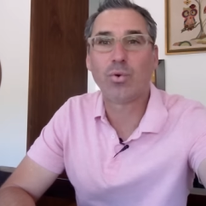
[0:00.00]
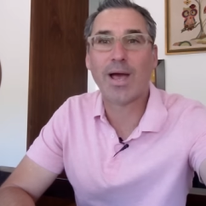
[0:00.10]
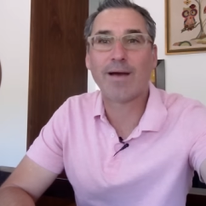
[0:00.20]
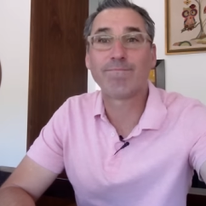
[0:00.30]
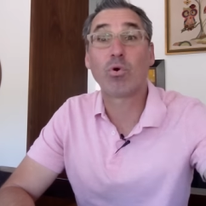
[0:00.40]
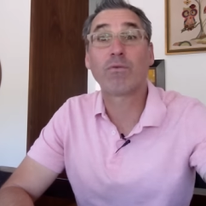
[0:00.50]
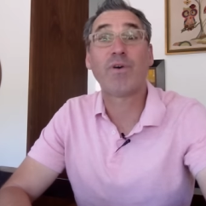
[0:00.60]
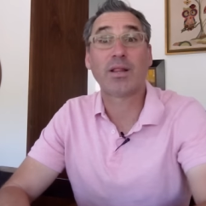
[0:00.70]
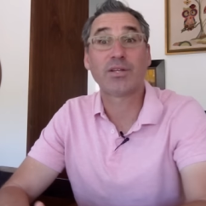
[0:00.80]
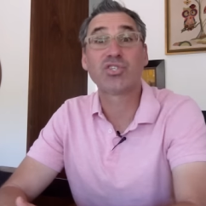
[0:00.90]
who have
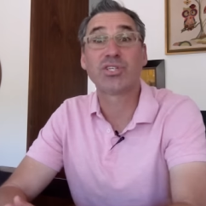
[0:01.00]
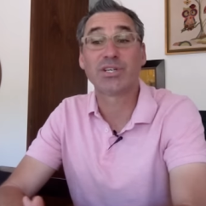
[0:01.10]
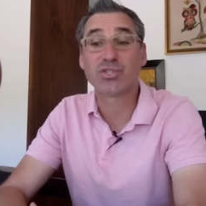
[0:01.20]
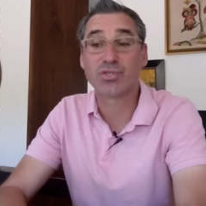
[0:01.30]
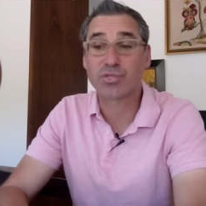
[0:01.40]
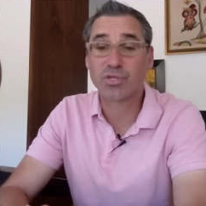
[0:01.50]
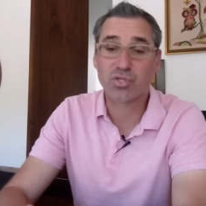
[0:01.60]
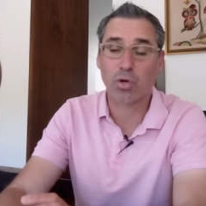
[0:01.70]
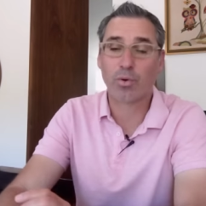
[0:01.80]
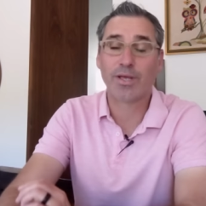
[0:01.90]
morphology issues.
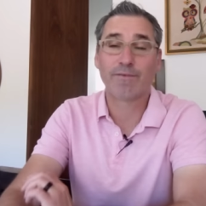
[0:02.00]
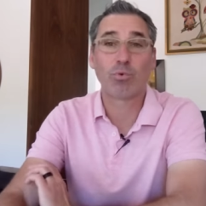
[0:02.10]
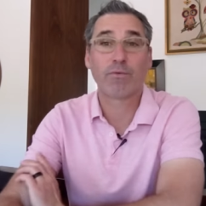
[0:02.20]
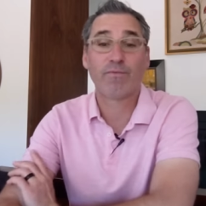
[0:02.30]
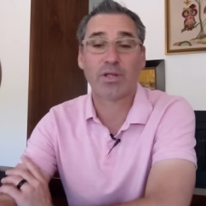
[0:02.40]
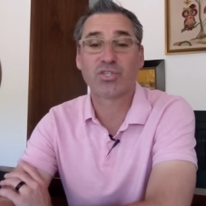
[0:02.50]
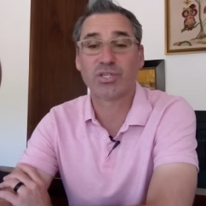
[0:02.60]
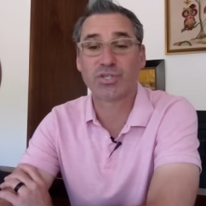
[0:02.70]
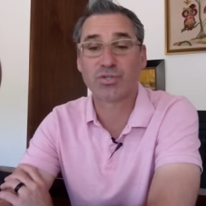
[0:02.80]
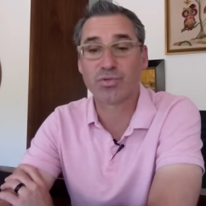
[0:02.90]
So if
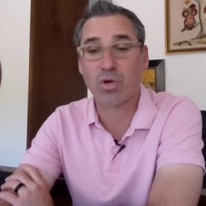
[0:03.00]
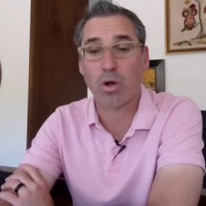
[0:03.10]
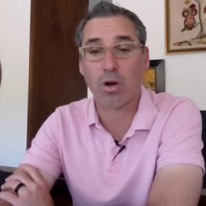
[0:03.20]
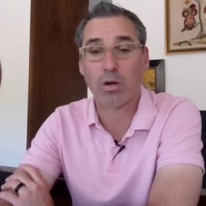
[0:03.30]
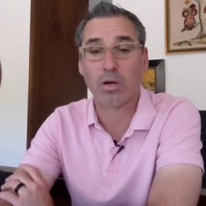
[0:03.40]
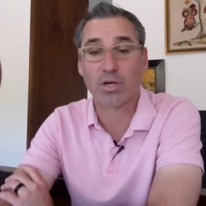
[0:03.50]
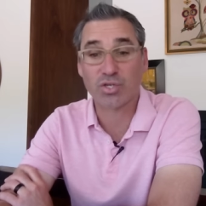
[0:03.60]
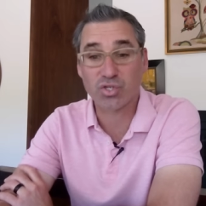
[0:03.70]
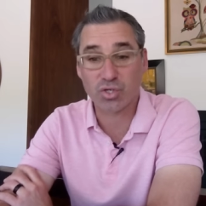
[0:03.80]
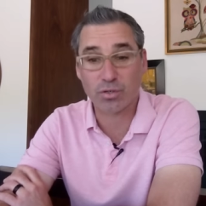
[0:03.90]
morphology issues are a
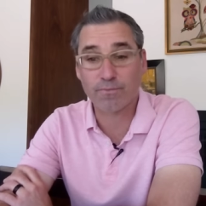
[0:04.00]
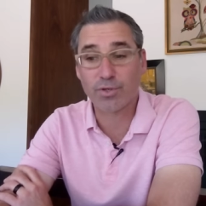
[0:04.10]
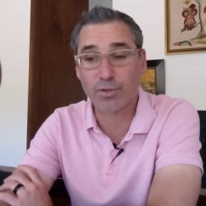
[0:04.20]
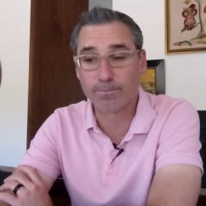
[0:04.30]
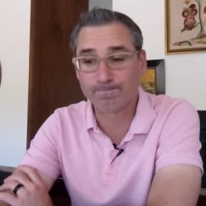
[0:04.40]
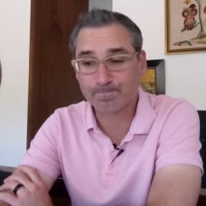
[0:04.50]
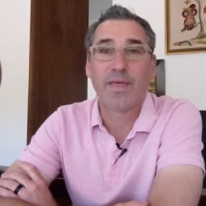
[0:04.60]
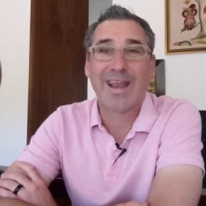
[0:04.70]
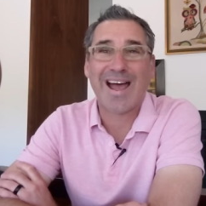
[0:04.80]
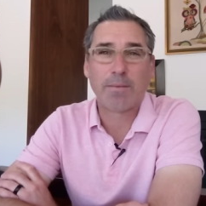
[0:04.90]
concern for you,
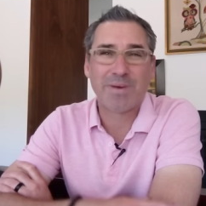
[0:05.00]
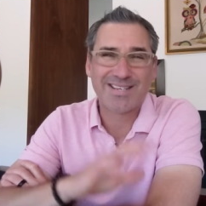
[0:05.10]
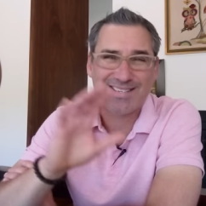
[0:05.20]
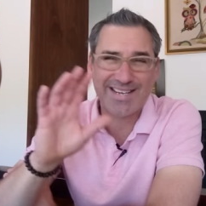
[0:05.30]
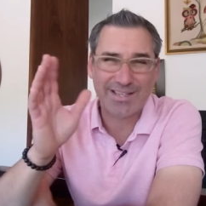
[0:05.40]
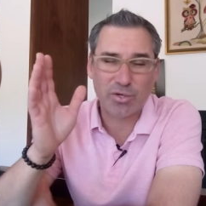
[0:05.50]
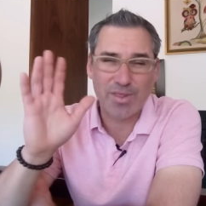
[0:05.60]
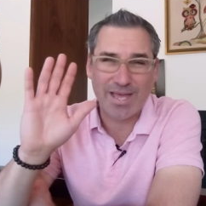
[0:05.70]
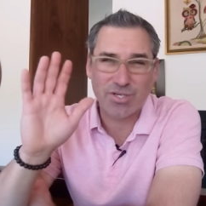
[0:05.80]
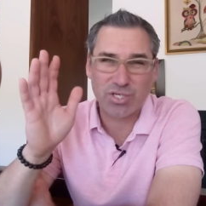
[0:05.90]
then I might tailor
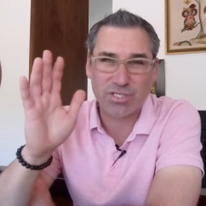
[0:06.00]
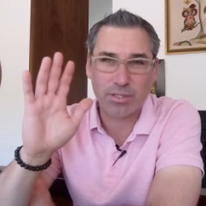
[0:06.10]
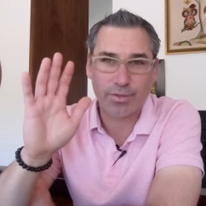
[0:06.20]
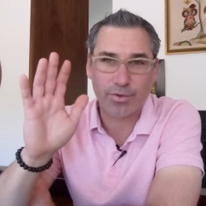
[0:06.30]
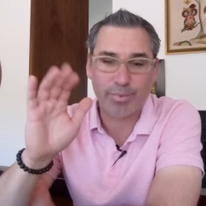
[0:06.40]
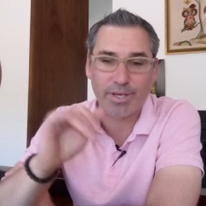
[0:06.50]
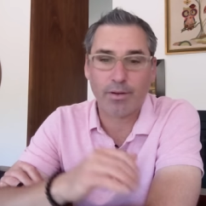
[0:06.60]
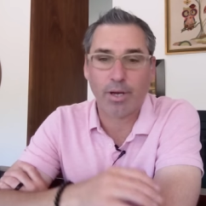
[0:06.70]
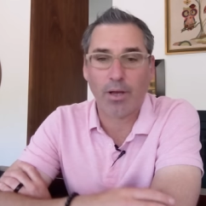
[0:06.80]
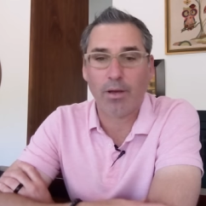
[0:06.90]
that just a little
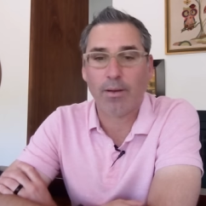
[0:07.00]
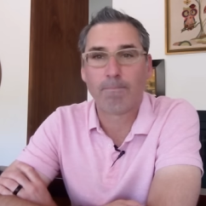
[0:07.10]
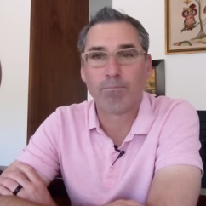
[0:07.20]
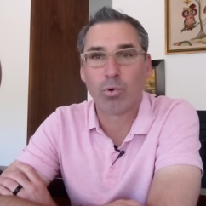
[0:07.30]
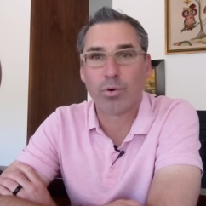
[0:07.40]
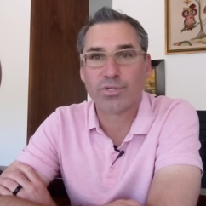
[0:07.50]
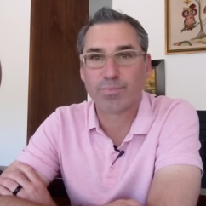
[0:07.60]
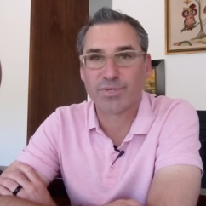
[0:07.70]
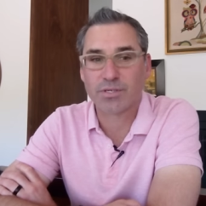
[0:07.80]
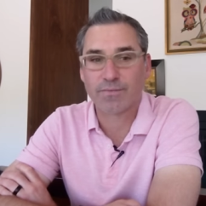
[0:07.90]
bit more
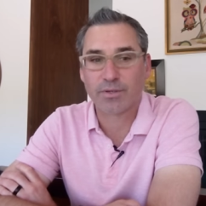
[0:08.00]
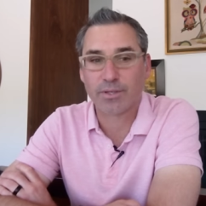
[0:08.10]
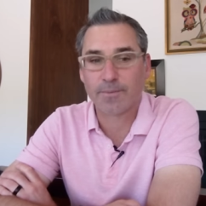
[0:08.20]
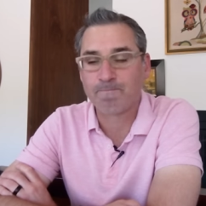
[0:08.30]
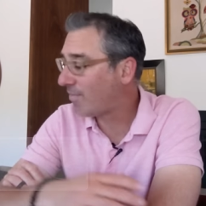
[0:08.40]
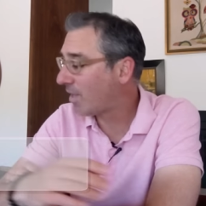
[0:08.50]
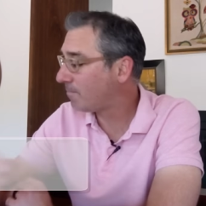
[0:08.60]
specifically. And